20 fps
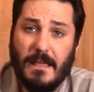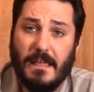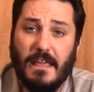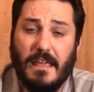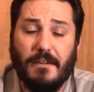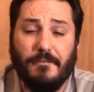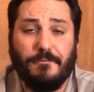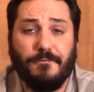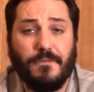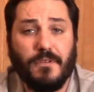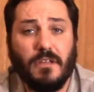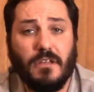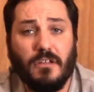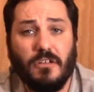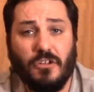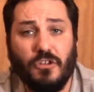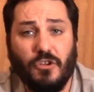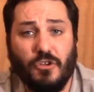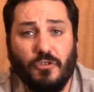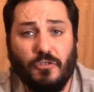If
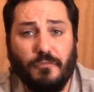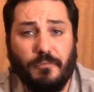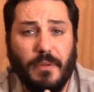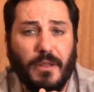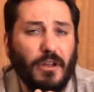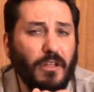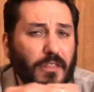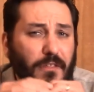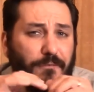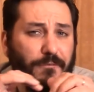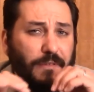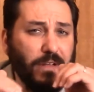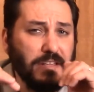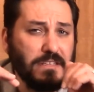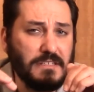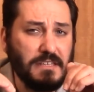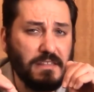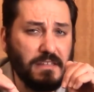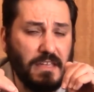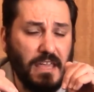you've been on the
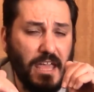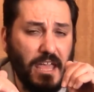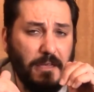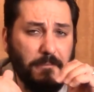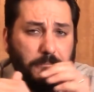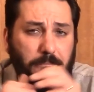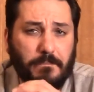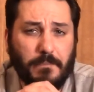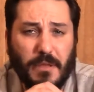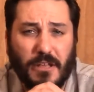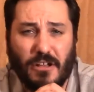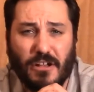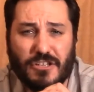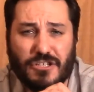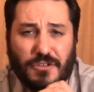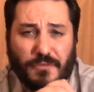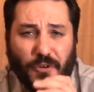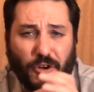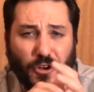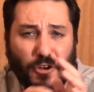fence of the game
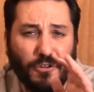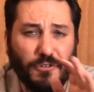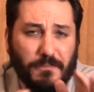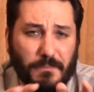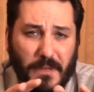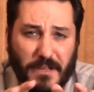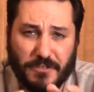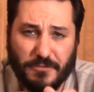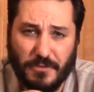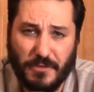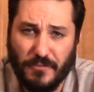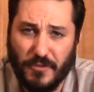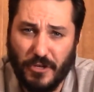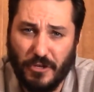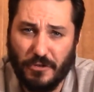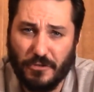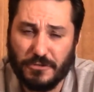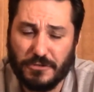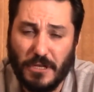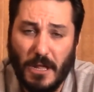because you've heard mixed
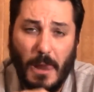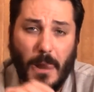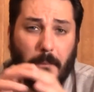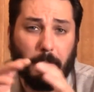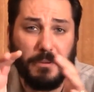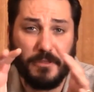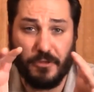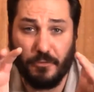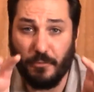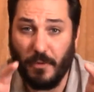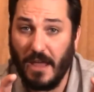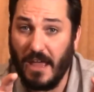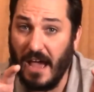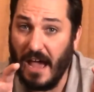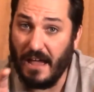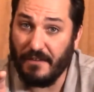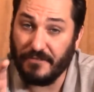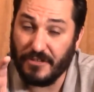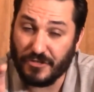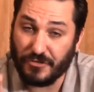reviews, but the way
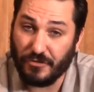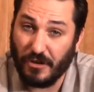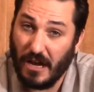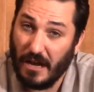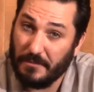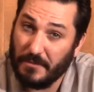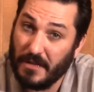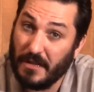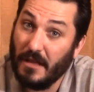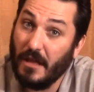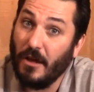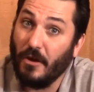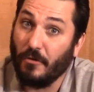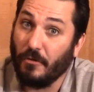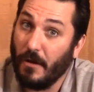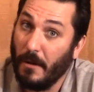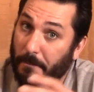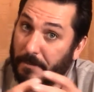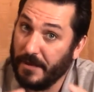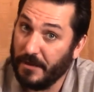I've described it
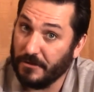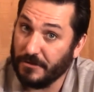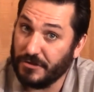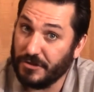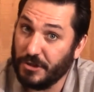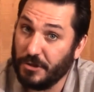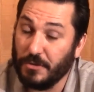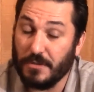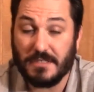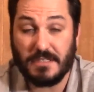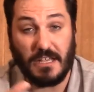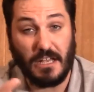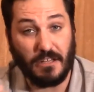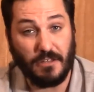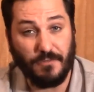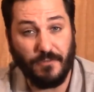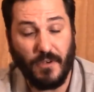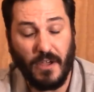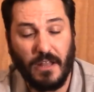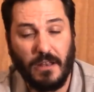appeals to you and
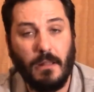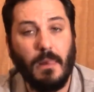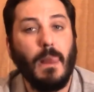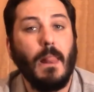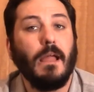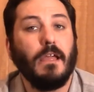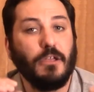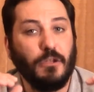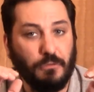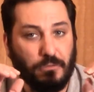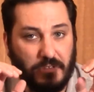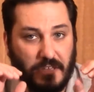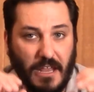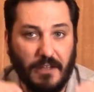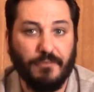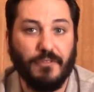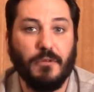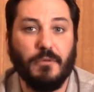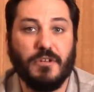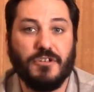sounds fun, you
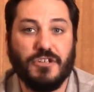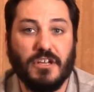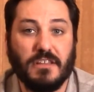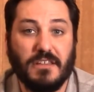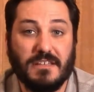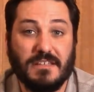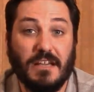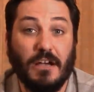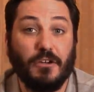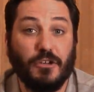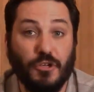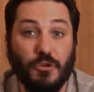definitely want to check this out.